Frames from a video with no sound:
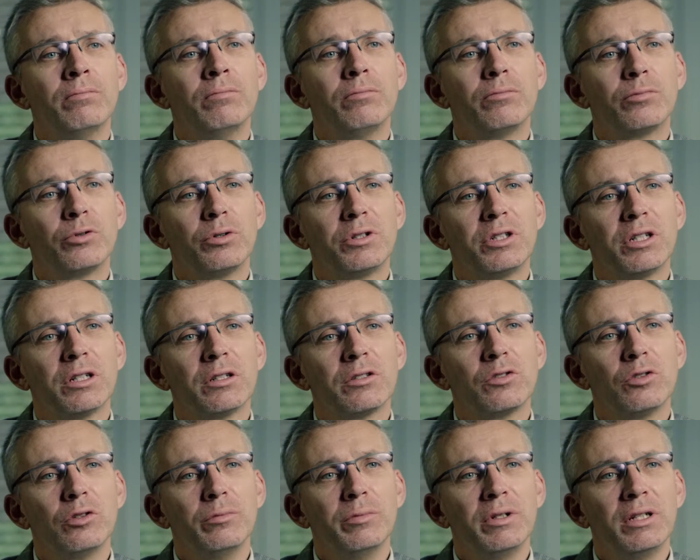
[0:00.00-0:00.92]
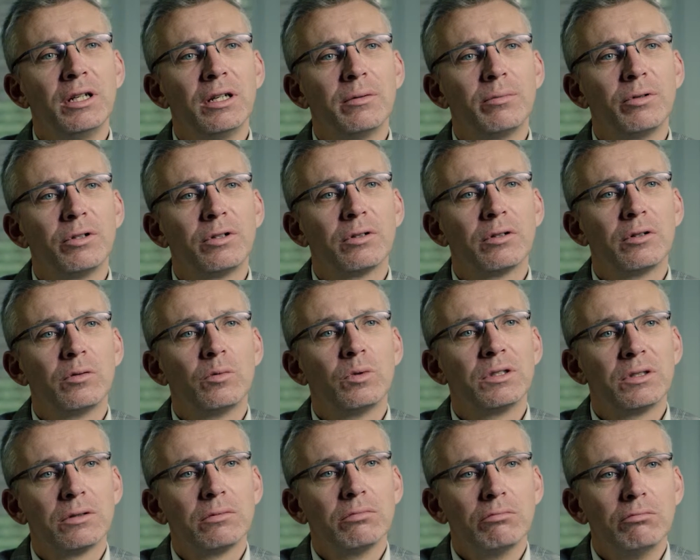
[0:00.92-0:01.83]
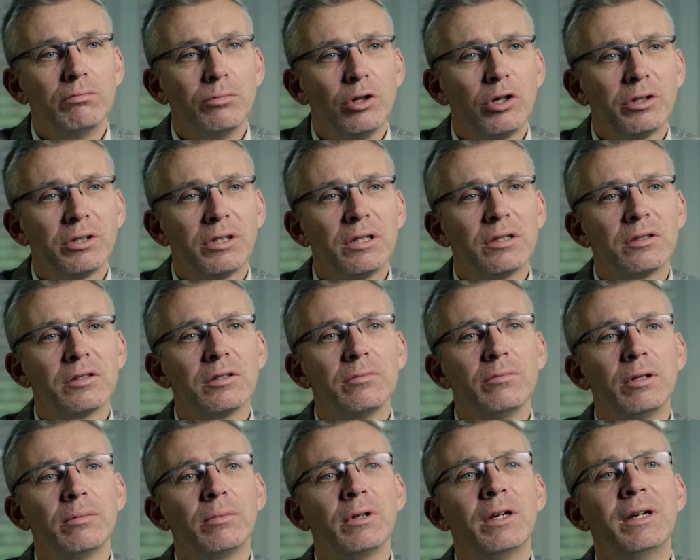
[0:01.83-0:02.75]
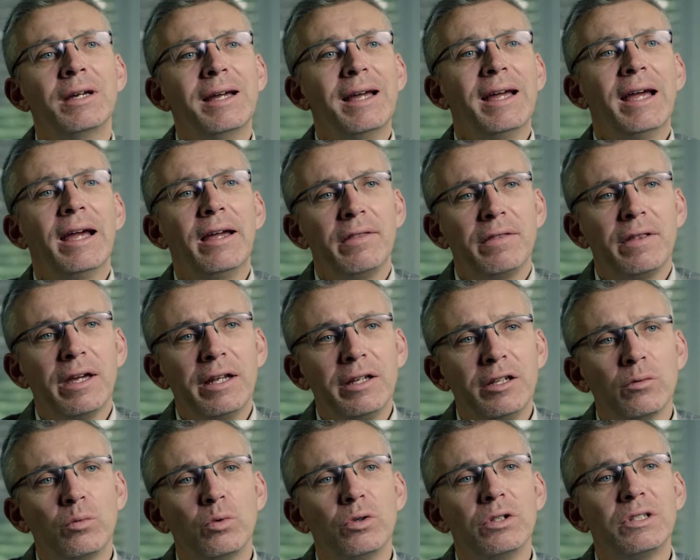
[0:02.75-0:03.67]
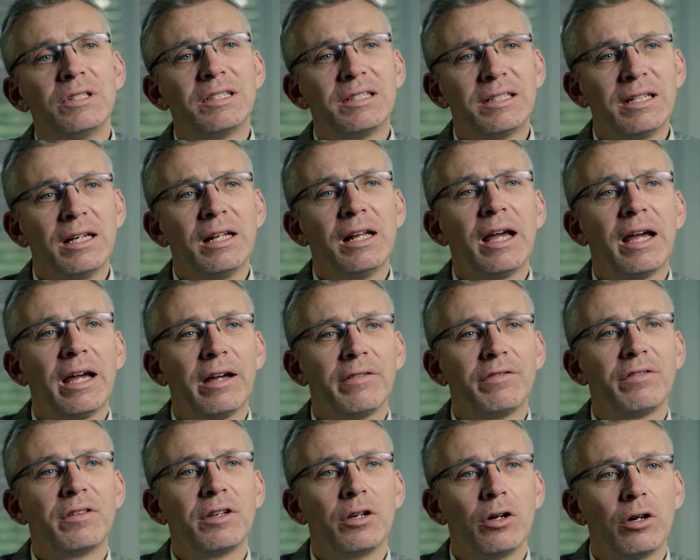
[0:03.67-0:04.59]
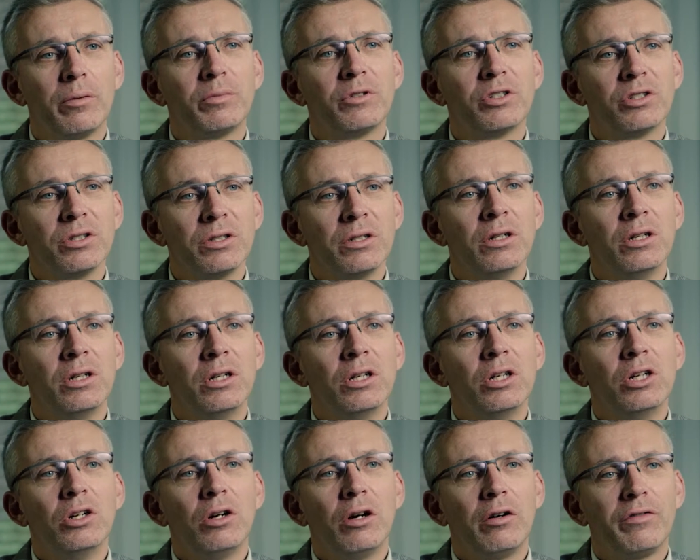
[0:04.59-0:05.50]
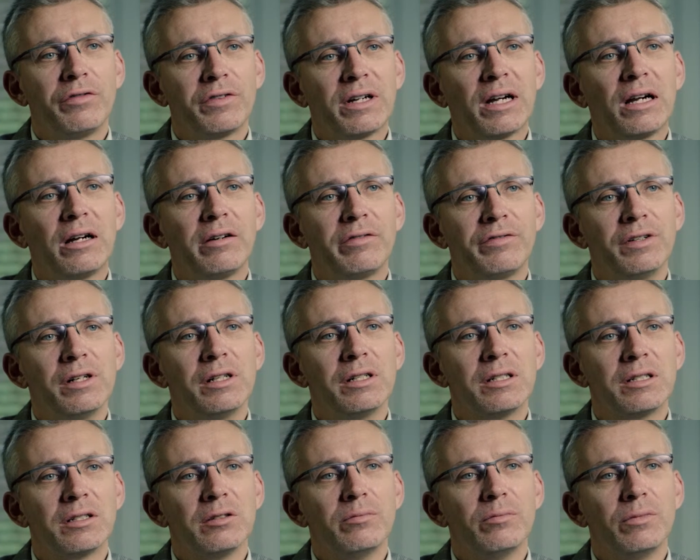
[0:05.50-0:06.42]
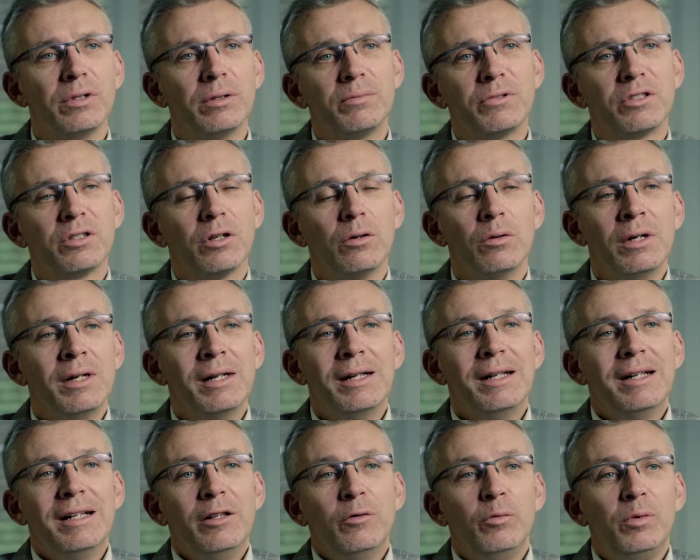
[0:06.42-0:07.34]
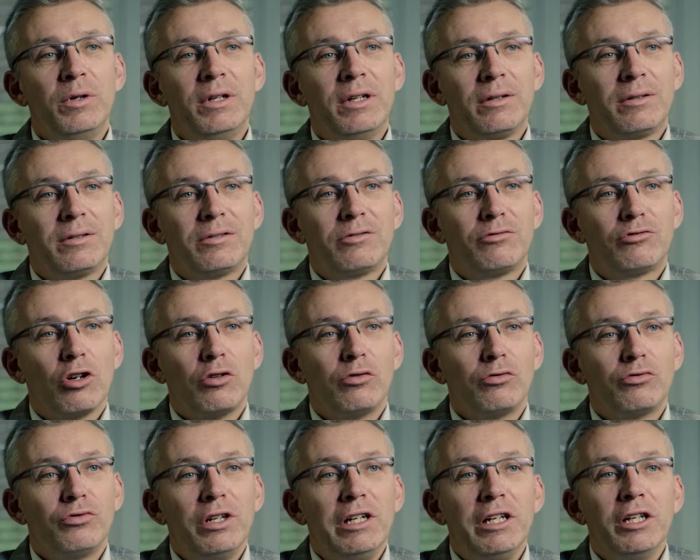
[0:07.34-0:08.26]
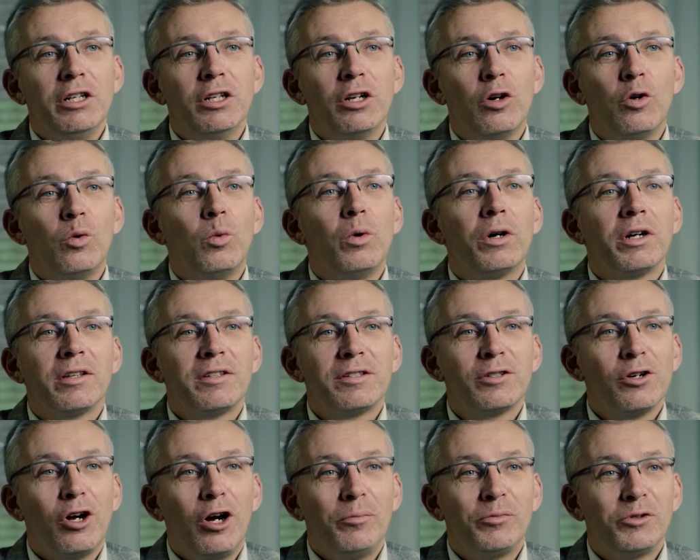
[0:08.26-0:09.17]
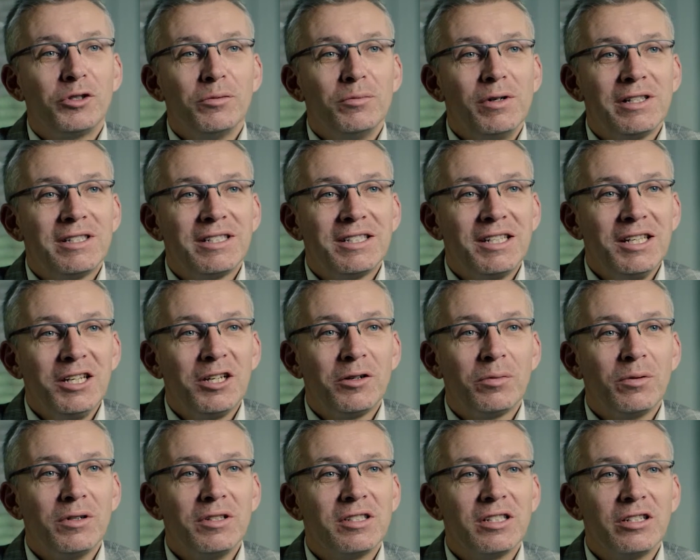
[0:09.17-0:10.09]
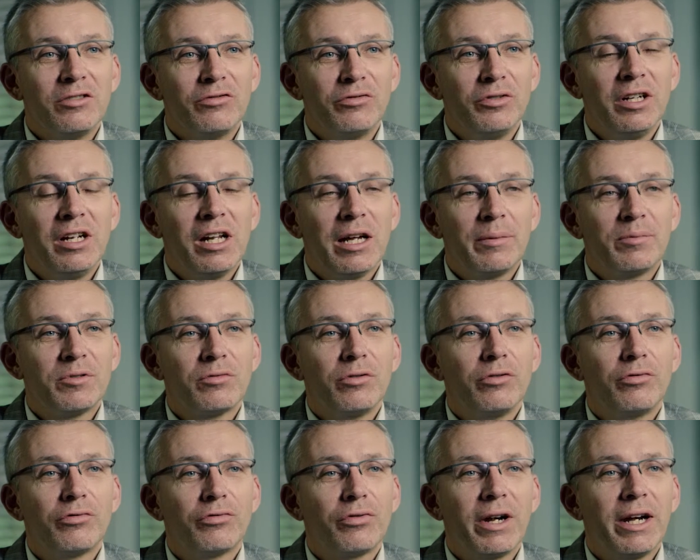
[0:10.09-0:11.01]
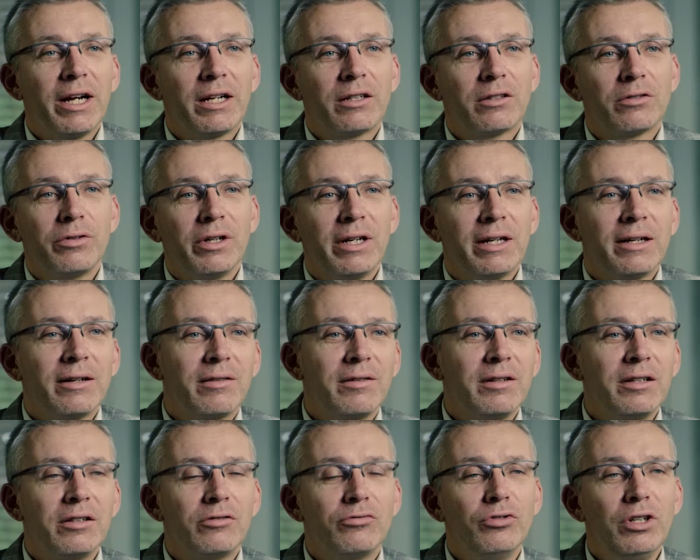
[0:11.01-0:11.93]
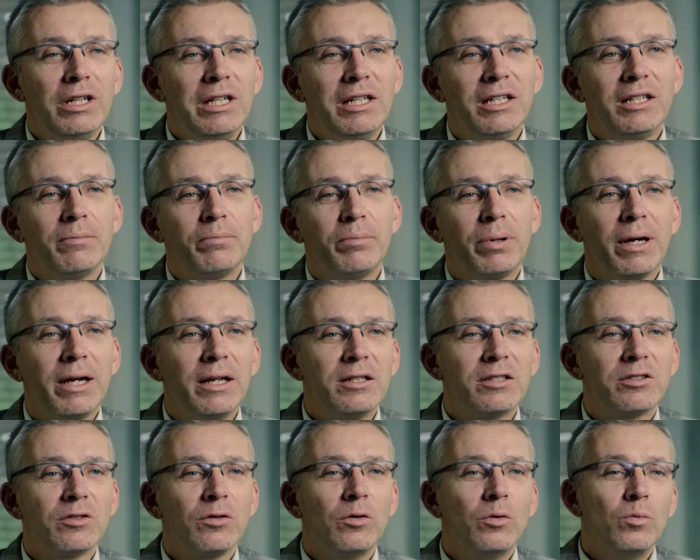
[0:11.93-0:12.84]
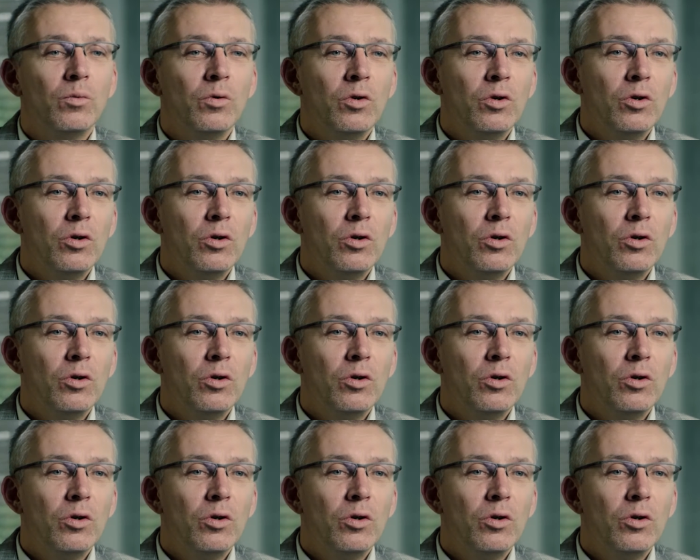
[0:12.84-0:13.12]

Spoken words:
proteasome inhibitor with bortezomib, and then you would still have the option of carfilzomib. So we don't really know what is the optimal sequence in relapse refractory, and I think it really depends on